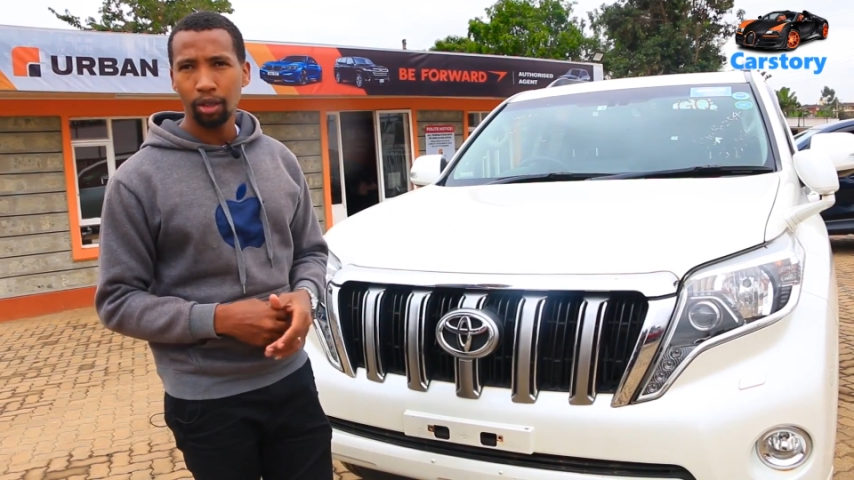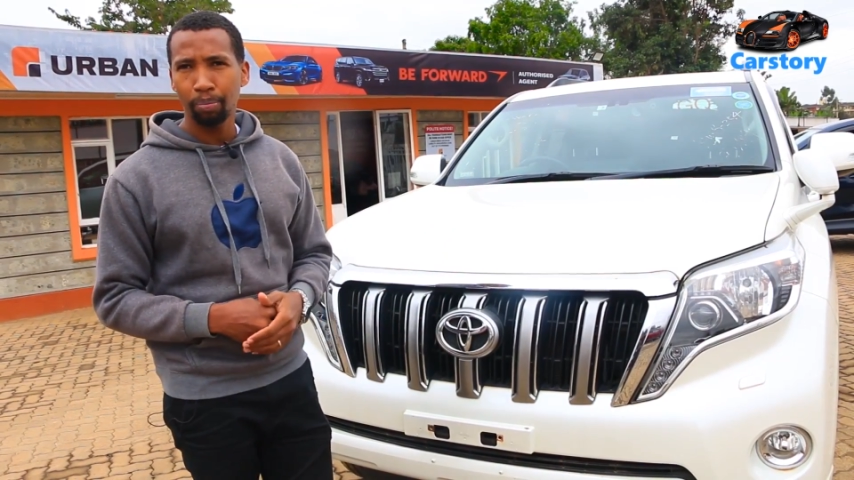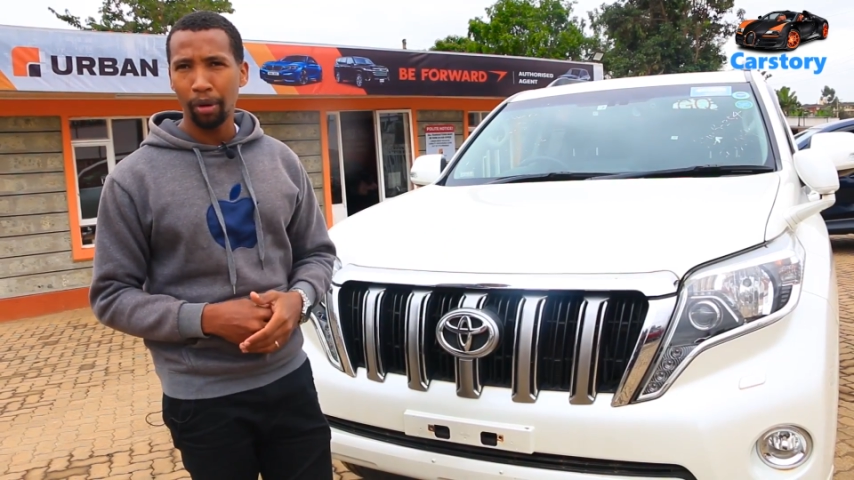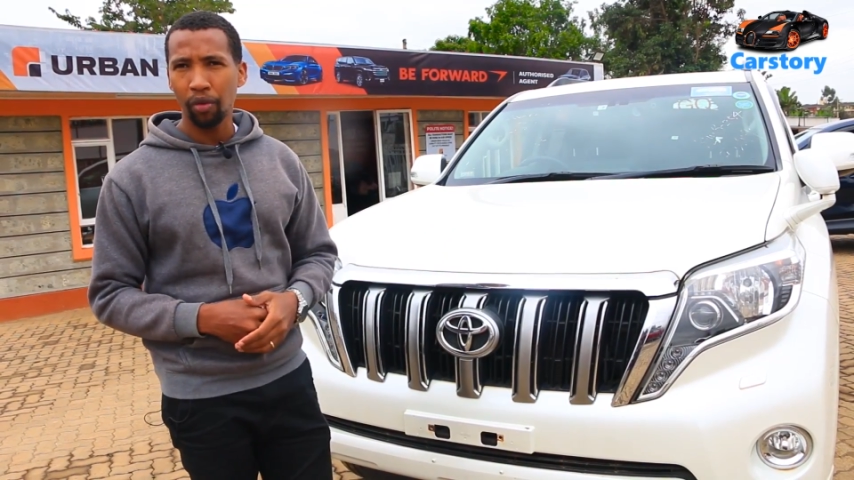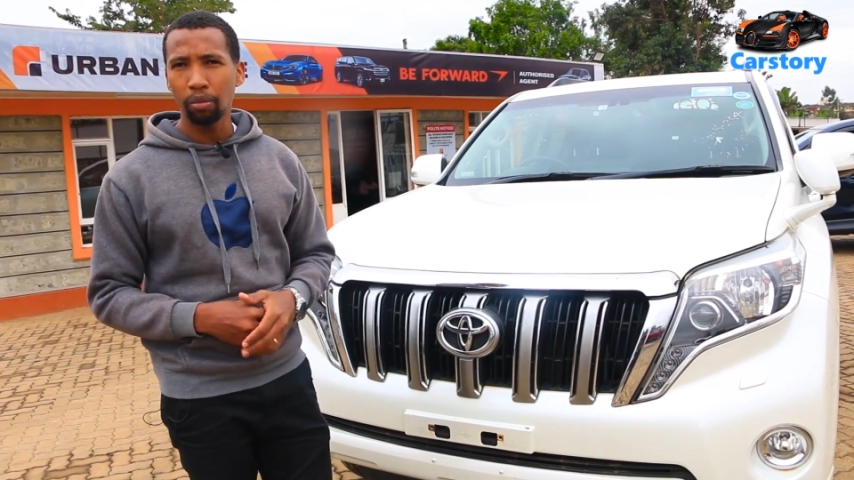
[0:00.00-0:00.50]

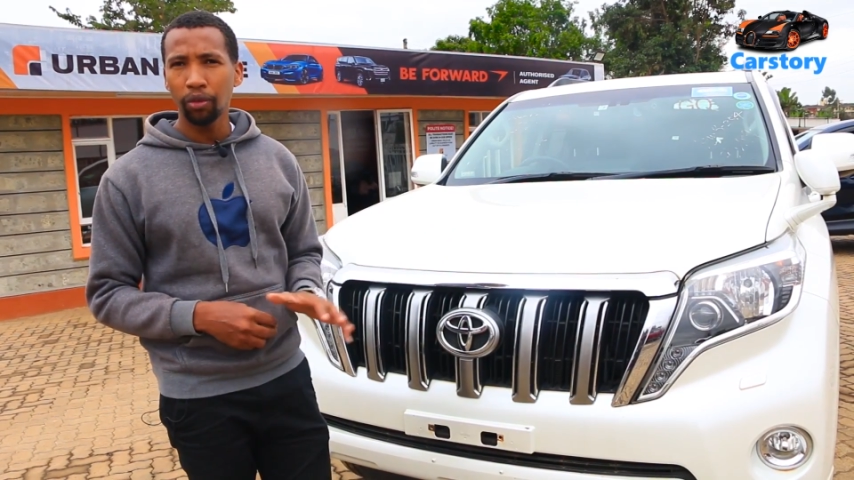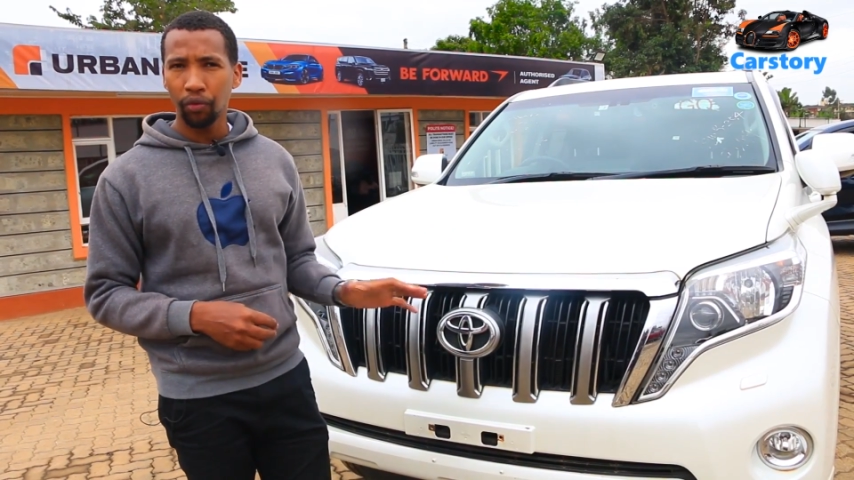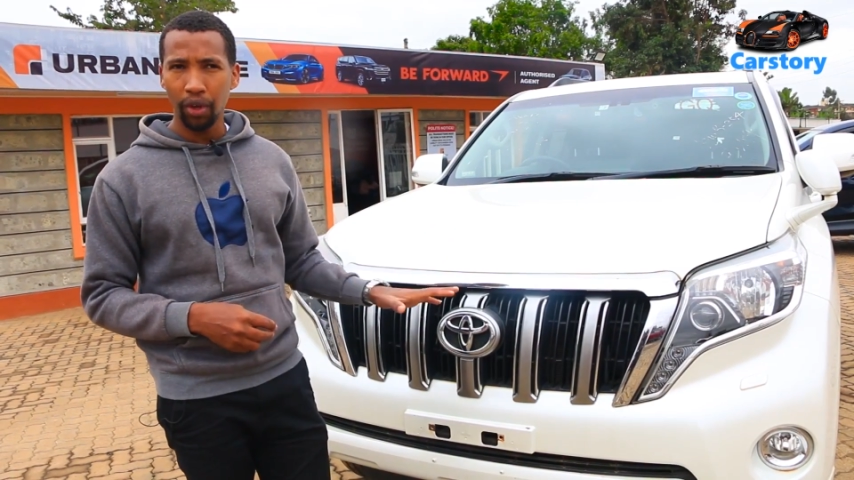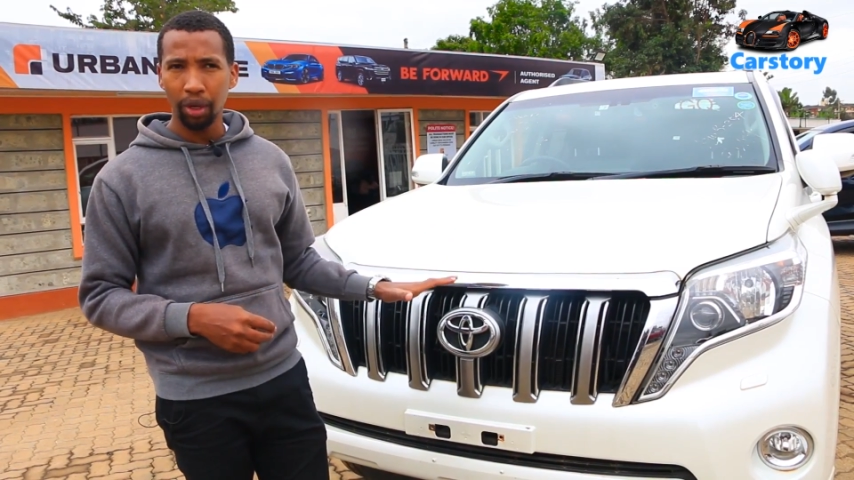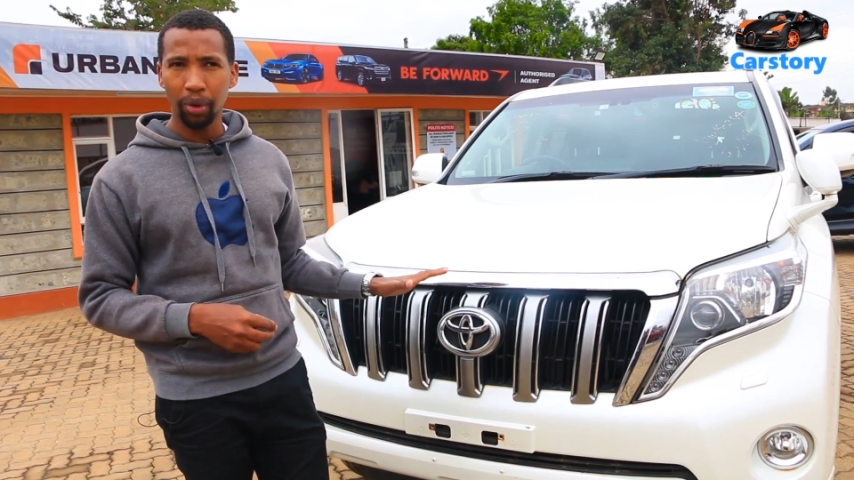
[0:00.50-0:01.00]
performed
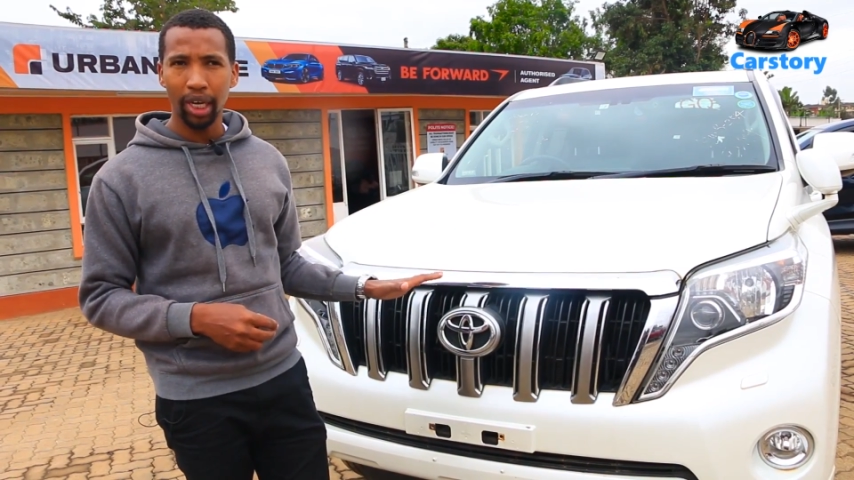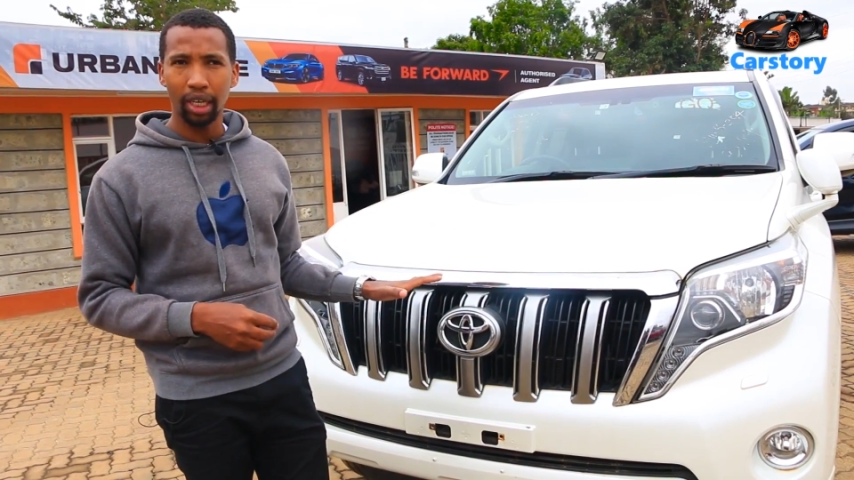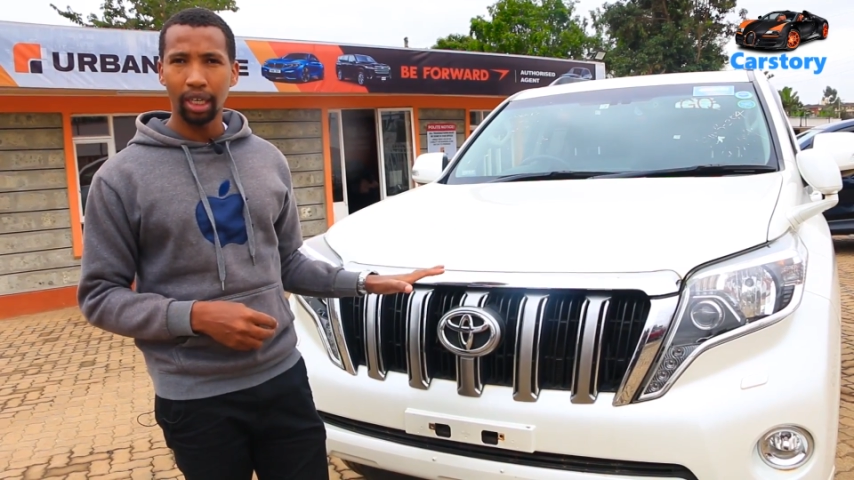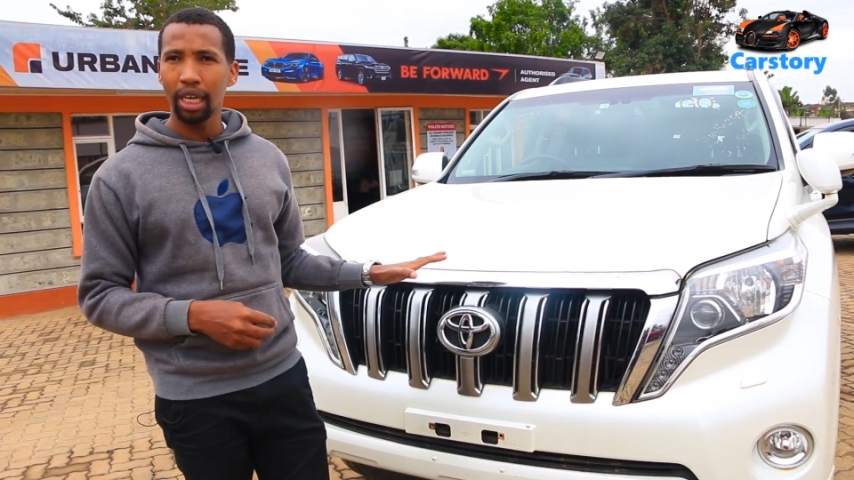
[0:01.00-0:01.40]
very well